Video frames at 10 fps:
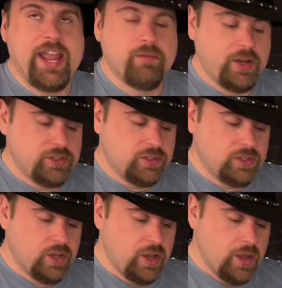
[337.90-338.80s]
hate raisins.
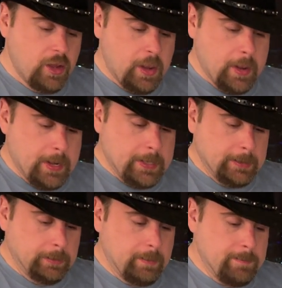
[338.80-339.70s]

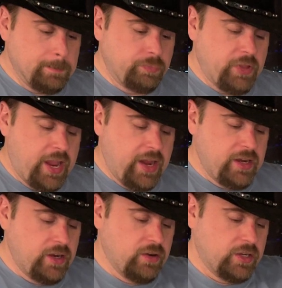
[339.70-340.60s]
And
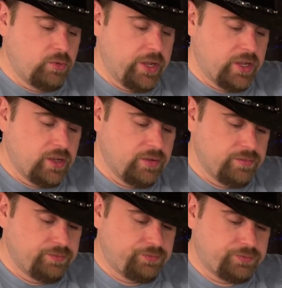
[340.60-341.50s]
here a quick
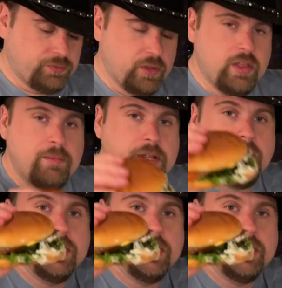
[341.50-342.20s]
thumbnail